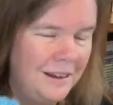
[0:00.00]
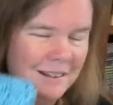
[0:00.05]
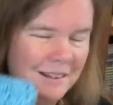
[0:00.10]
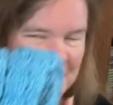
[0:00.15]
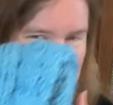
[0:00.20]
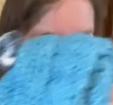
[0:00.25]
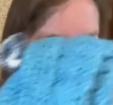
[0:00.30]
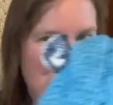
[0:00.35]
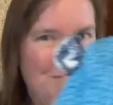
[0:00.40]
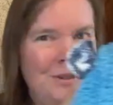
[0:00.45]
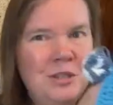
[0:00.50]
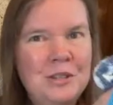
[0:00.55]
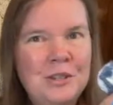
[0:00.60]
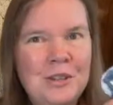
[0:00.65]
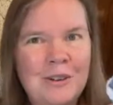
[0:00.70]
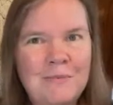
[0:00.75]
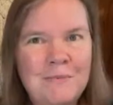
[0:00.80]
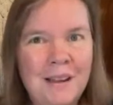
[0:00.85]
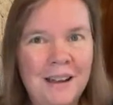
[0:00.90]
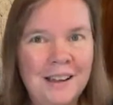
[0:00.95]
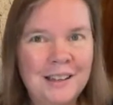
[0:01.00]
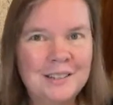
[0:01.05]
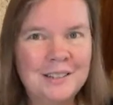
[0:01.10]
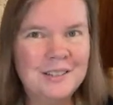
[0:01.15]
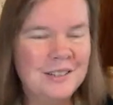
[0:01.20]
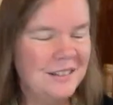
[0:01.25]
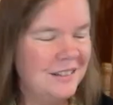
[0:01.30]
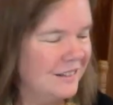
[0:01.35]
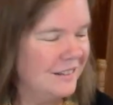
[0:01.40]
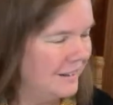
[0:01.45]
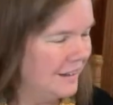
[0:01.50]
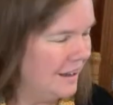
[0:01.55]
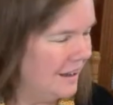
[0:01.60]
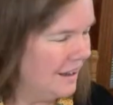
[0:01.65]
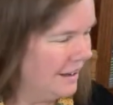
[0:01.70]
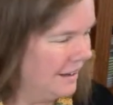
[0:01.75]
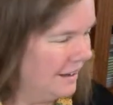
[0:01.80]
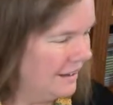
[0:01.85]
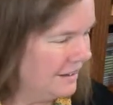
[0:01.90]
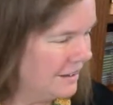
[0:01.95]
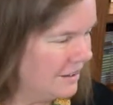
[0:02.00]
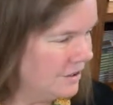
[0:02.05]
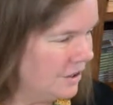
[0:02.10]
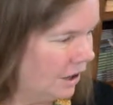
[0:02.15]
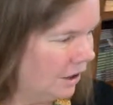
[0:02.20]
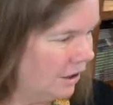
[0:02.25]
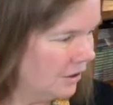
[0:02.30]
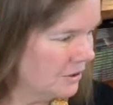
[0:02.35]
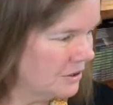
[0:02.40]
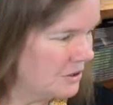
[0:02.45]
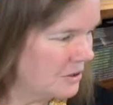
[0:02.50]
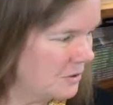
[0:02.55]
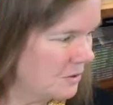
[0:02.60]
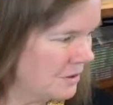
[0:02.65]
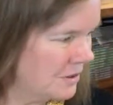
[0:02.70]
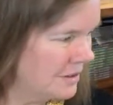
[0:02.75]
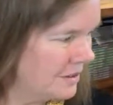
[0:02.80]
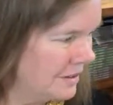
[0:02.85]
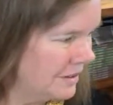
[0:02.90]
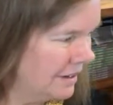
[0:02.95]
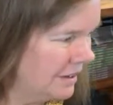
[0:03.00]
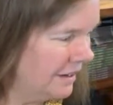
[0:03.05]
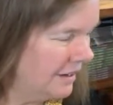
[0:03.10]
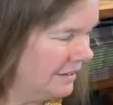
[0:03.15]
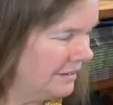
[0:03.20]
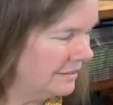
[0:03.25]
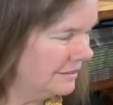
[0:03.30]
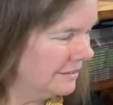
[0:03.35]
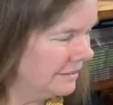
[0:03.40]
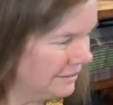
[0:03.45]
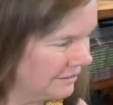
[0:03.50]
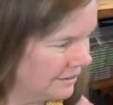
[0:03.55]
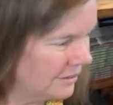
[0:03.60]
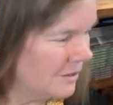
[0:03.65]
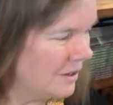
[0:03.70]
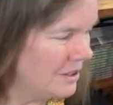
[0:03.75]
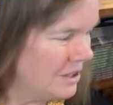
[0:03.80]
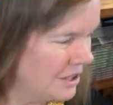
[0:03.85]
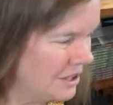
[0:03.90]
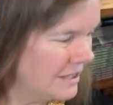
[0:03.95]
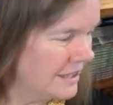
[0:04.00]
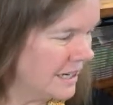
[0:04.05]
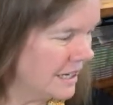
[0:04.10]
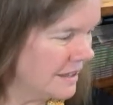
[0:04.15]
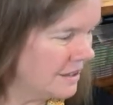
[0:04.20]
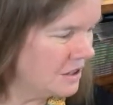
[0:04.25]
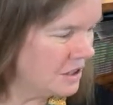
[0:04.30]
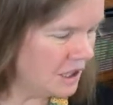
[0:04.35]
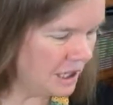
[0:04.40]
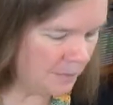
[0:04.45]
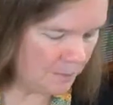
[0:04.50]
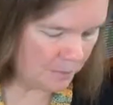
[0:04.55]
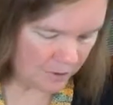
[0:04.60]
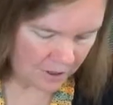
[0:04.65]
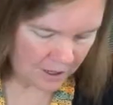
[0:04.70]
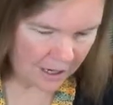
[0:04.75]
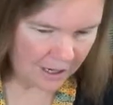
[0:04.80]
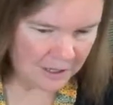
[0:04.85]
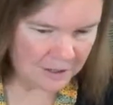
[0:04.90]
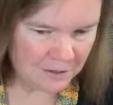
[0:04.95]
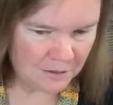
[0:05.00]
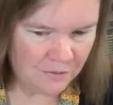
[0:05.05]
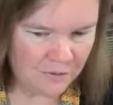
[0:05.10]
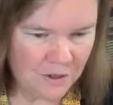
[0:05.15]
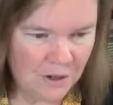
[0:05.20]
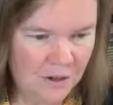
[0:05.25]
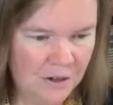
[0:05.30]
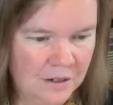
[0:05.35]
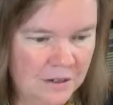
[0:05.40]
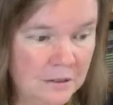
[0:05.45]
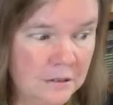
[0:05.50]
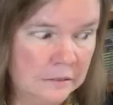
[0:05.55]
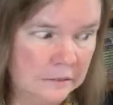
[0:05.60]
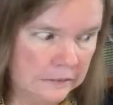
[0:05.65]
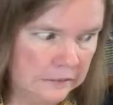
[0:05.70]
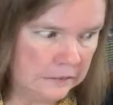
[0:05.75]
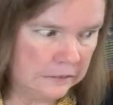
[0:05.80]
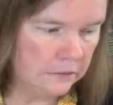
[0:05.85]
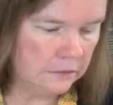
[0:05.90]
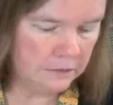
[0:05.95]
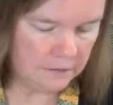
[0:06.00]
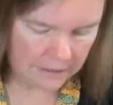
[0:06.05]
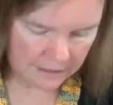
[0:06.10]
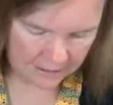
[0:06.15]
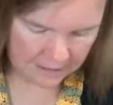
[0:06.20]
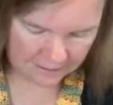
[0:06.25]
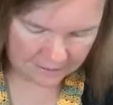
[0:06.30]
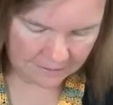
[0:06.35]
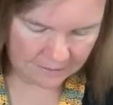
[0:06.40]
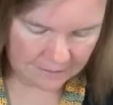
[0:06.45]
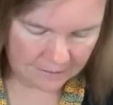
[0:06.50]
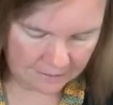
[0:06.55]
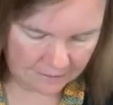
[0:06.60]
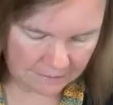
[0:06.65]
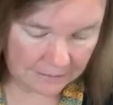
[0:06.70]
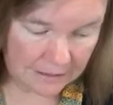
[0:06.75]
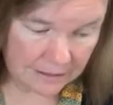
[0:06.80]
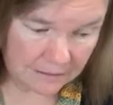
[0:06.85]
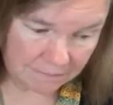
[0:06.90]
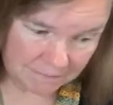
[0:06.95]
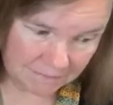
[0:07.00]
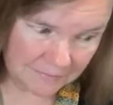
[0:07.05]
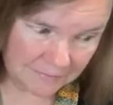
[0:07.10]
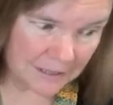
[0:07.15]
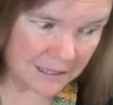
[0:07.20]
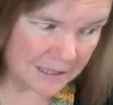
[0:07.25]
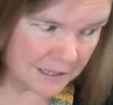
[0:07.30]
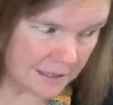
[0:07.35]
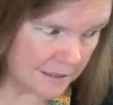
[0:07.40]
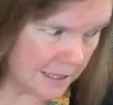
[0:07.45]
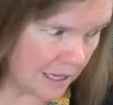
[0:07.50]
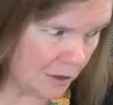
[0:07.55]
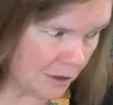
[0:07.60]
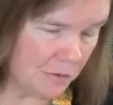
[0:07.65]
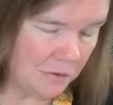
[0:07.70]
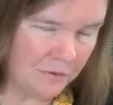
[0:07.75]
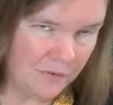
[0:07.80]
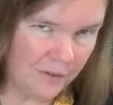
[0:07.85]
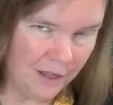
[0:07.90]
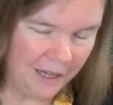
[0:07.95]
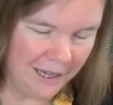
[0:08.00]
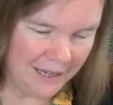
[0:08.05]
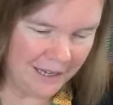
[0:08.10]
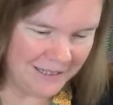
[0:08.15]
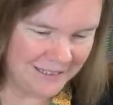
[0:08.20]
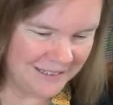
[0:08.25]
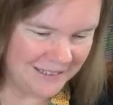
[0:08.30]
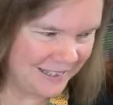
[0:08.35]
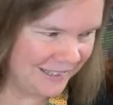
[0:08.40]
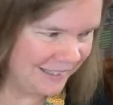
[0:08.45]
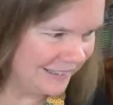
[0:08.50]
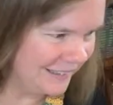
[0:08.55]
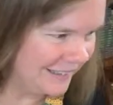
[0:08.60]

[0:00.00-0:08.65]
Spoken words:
and then when you go back to the dollar store, or I should say the cheaper kind of yarn, it it's a sacrifice.